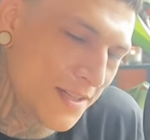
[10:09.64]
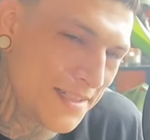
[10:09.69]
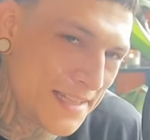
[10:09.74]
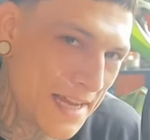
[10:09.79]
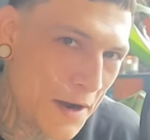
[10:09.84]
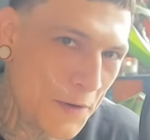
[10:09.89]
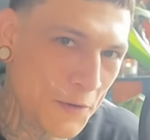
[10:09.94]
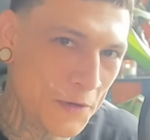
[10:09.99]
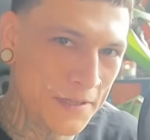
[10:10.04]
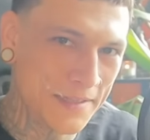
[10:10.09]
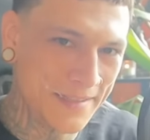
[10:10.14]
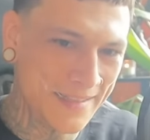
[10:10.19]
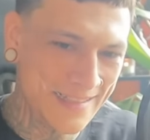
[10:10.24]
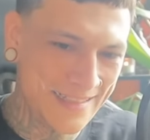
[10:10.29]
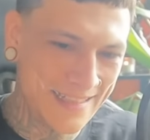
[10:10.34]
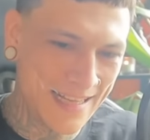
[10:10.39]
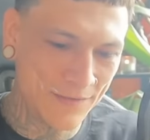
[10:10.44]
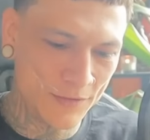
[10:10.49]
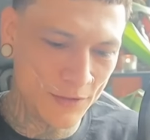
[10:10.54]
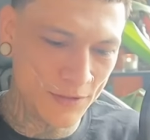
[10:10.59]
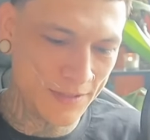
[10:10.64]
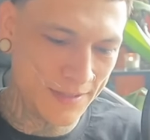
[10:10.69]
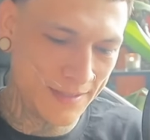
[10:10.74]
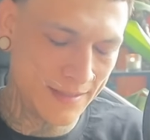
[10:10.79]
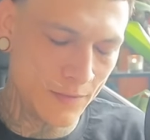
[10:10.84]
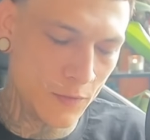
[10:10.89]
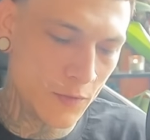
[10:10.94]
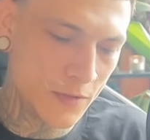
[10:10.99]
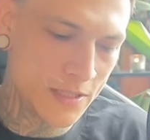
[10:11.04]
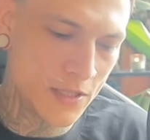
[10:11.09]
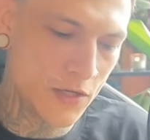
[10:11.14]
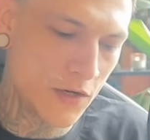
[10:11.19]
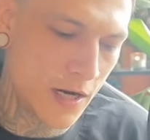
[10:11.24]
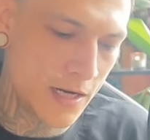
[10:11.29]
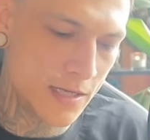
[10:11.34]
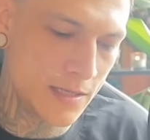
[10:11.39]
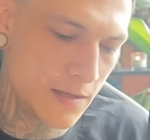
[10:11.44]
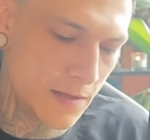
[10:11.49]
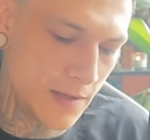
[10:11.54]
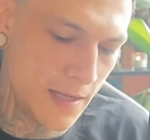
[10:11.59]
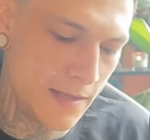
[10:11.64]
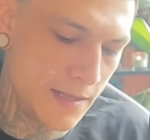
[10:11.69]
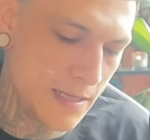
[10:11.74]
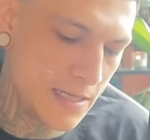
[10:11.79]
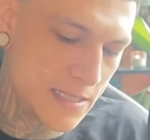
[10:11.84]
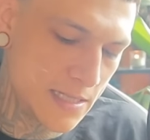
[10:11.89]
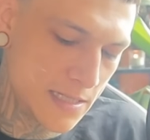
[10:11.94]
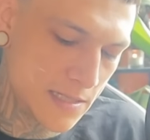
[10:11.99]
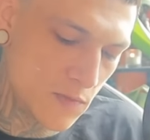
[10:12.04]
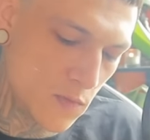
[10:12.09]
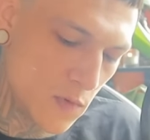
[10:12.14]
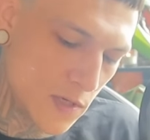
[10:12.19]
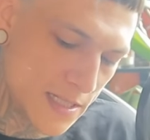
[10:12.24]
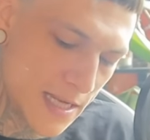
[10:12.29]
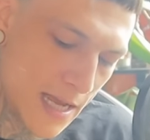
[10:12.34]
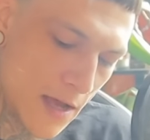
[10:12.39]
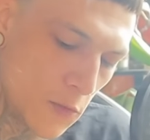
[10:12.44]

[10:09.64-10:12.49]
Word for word: Tower and the Devil. What's and this is what's